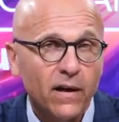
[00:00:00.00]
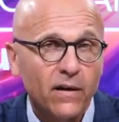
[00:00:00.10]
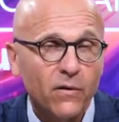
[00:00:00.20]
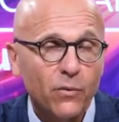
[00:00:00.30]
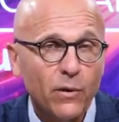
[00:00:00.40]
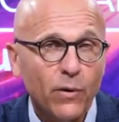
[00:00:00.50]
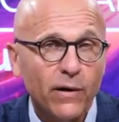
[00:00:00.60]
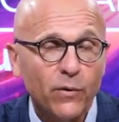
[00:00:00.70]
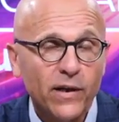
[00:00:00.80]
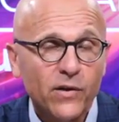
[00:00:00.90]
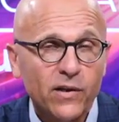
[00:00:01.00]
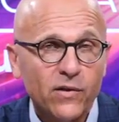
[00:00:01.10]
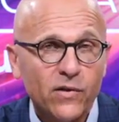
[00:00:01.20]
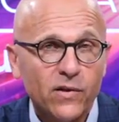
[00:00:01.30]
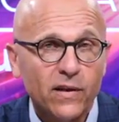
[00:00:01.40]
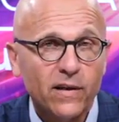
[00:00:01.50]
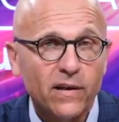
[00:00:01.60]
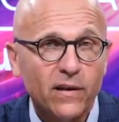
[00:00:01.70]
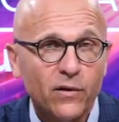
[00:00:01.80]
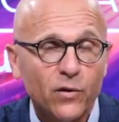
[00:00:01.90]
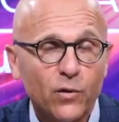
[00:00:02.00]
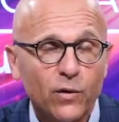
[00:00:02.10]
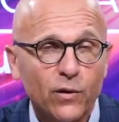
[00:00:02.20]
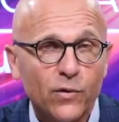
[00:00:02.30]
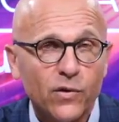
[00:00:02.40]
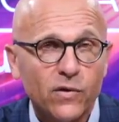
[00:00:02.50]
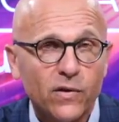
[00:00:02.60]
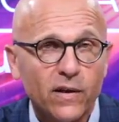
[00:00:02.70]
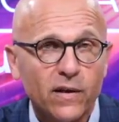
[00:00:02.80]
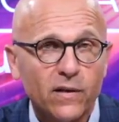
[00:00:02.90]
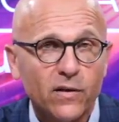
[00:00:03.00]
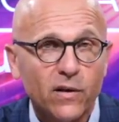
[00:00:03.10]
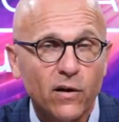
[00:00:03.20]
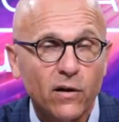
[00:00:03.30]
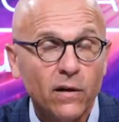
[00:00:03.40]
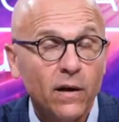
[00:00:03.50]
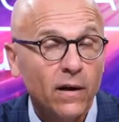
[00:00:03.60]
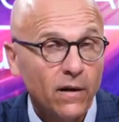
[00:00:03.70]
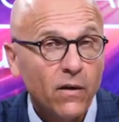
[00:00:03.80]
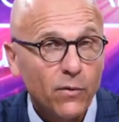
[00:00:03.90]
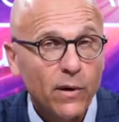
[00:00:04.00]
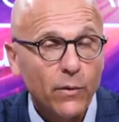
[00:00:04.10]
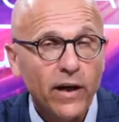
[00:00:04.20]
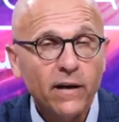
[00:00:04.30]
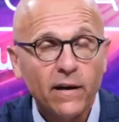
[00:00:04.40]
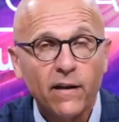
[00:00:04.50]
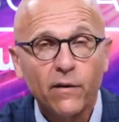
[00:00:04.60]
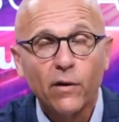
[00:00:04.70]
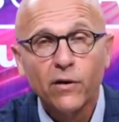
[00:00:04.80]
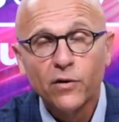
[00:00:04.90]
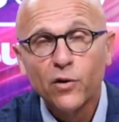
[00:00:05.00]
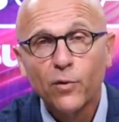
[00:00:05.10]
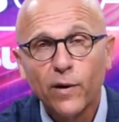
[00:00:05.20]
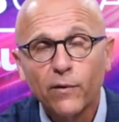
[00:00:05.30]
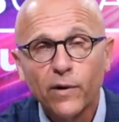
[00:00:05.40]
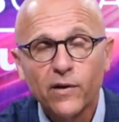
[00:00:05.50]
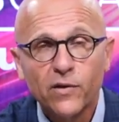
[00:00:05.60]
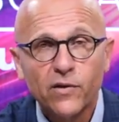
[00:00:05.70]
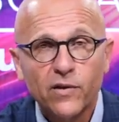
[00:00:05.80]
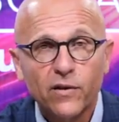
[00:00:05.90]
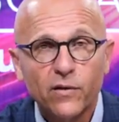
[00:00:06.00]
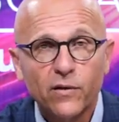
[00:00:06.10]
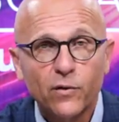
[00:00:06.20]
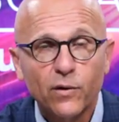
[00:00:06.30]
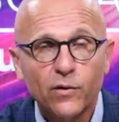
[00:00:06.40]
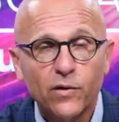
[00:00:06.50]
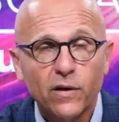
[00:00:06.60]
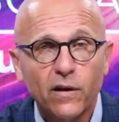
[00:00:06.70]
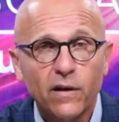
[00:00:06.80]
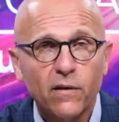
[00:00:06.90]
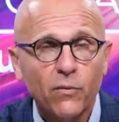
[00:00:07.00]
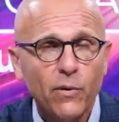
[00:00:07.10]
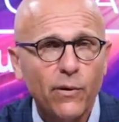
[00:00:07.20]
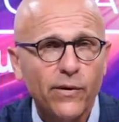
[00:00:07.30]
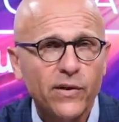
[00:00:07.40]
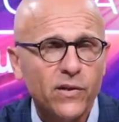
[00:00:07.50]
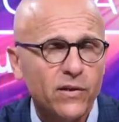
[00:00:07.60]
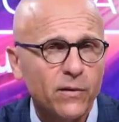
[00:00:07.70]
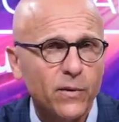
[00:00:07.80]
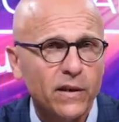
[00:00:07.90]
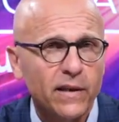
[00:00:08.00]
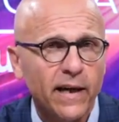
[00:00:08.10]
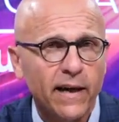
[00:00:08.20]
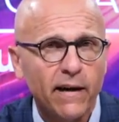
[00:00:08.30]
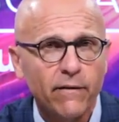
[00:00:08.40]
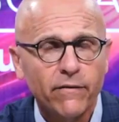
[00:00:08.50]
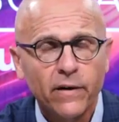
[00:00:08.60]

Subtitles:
three-way races that are too close to call. Three-way, and there are two-way races that are too close to call. And three-way races typically have,